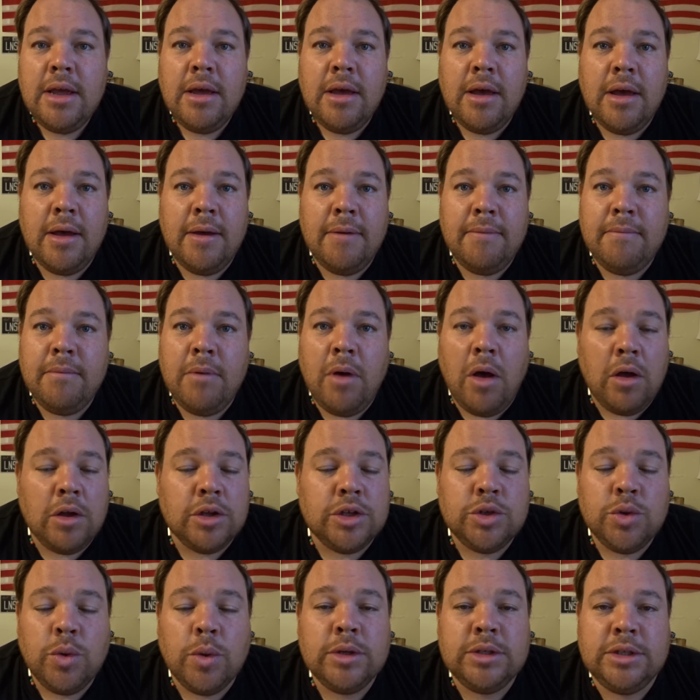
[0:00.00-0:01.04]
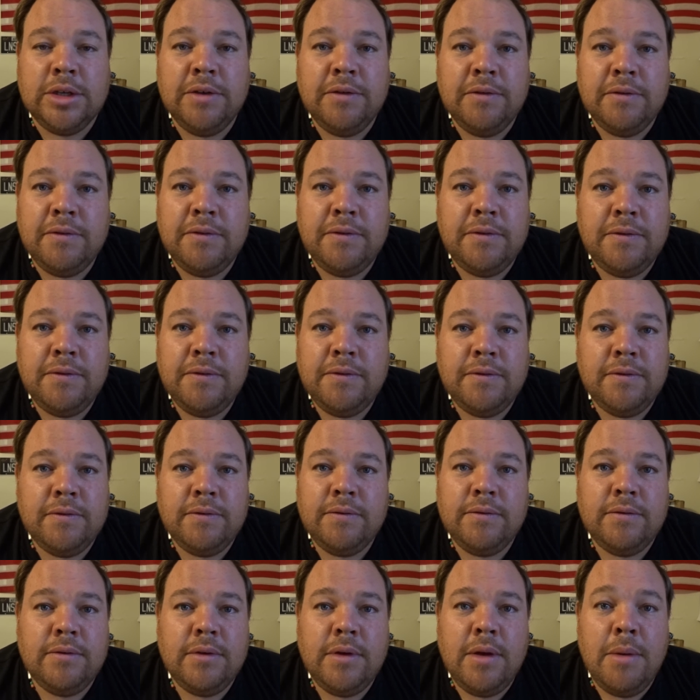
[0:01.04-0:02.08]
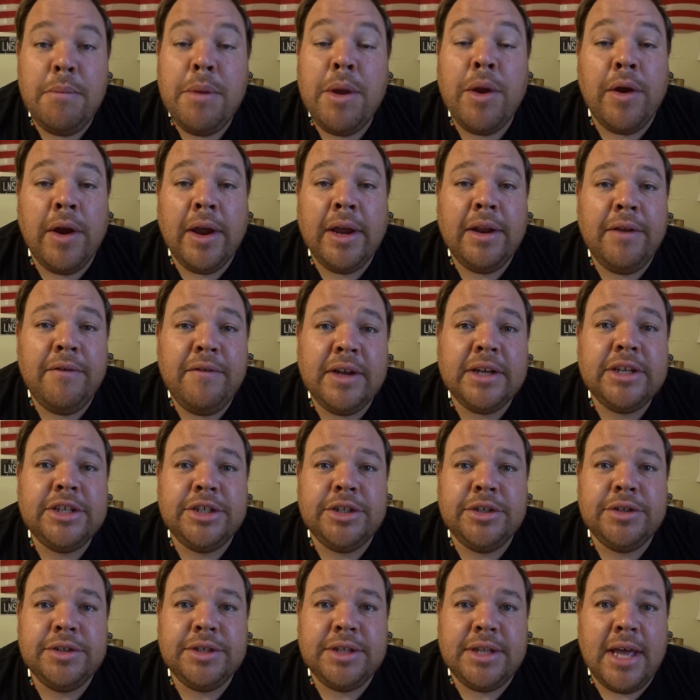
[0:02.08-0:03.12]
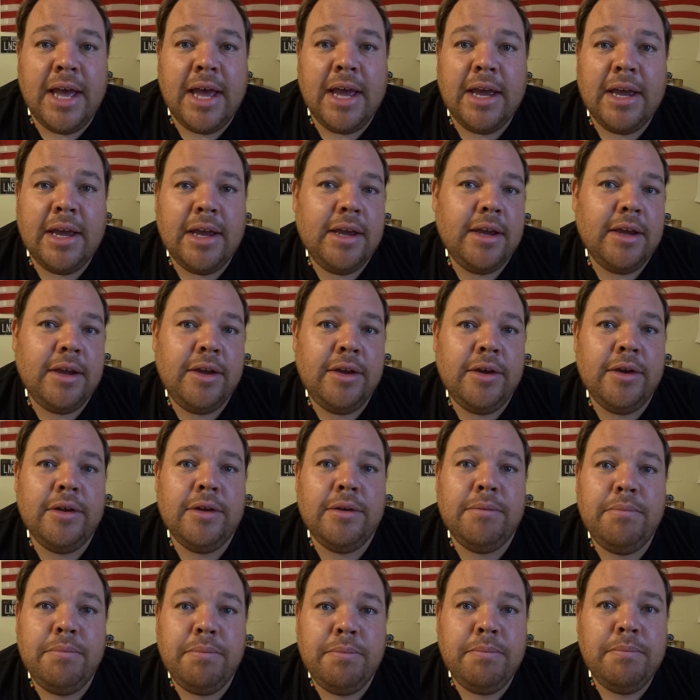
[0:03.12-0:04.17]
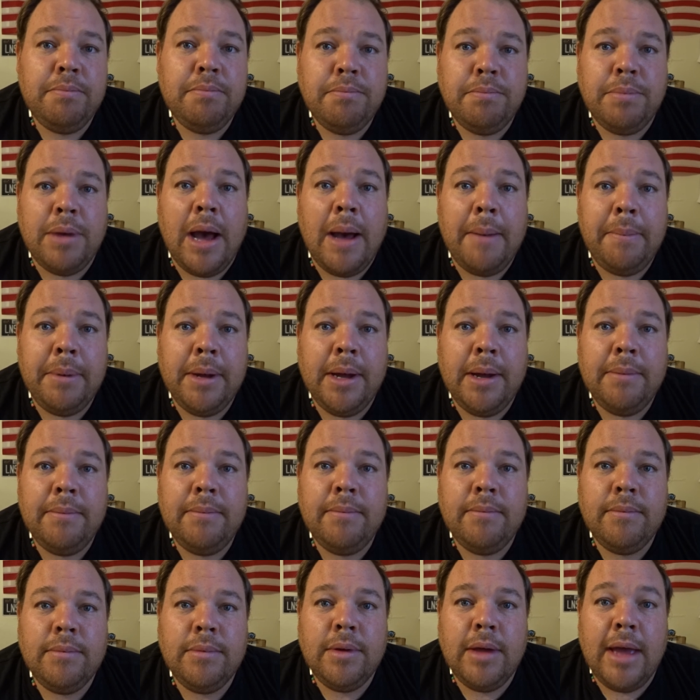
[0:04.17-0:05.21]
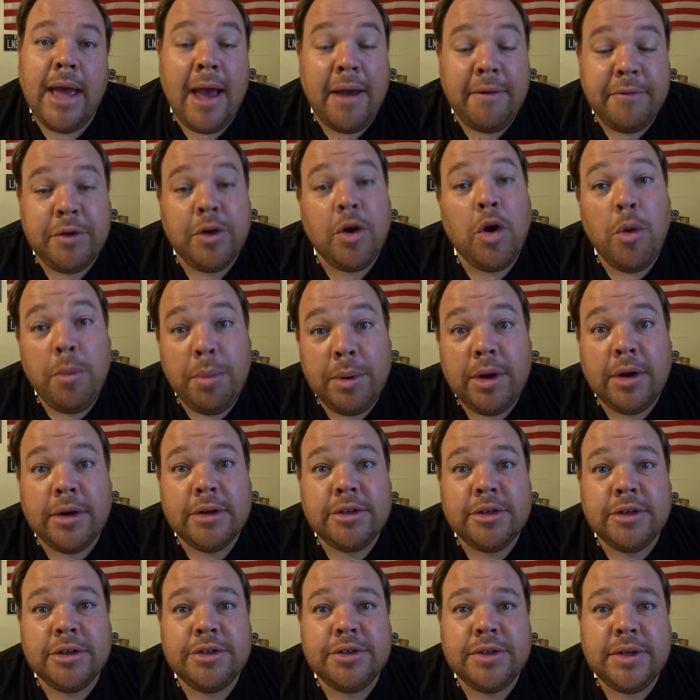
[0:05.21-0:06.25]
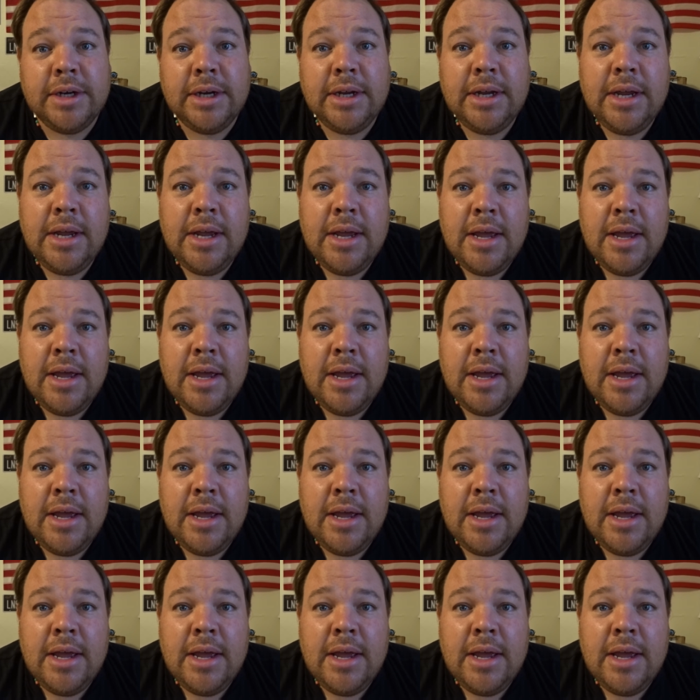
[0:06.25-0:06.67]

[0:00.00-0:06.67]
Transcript: all sorts of a myriad of issues that could pop up after open heart surgery.